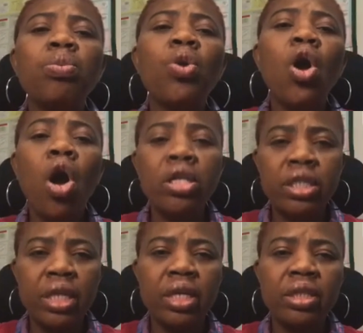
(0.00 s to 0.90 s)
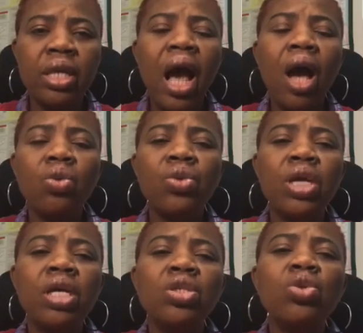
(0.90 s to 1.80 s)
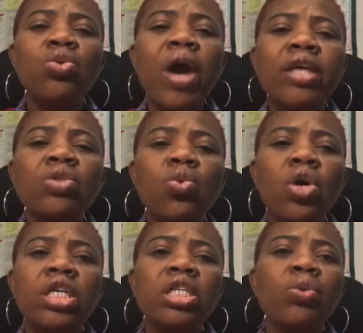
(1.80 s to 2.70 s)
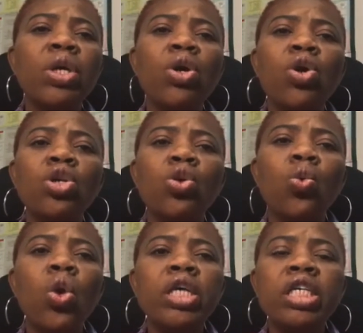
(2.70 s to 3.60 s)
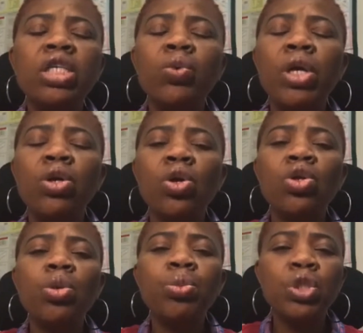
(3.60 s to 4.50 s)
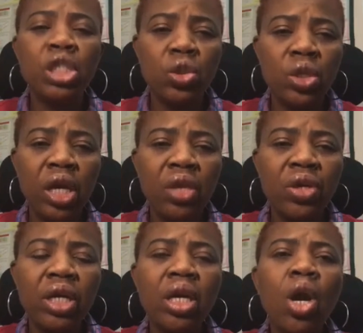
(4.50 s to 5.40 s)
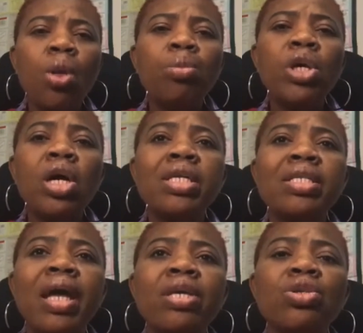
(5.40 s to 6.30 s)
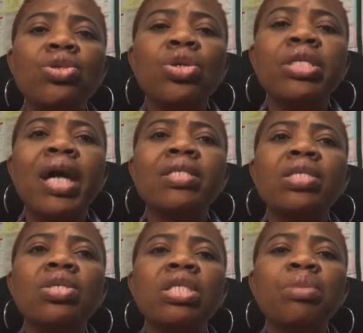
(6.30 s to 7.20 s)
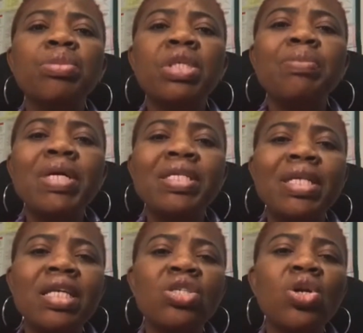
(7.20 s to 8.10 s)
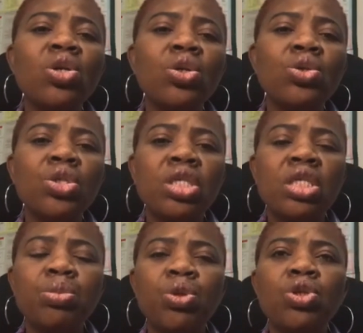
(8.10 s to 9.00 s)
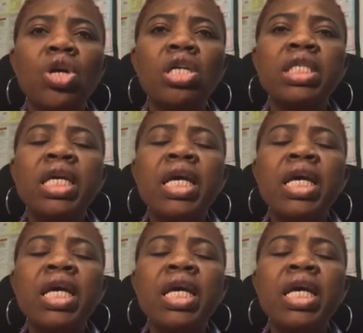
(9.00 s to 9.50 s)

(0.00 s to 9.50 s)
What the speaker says: content out there, the right wording, the way you're going to word it, the way you're going to put it together. Because like that the person that is going to use this product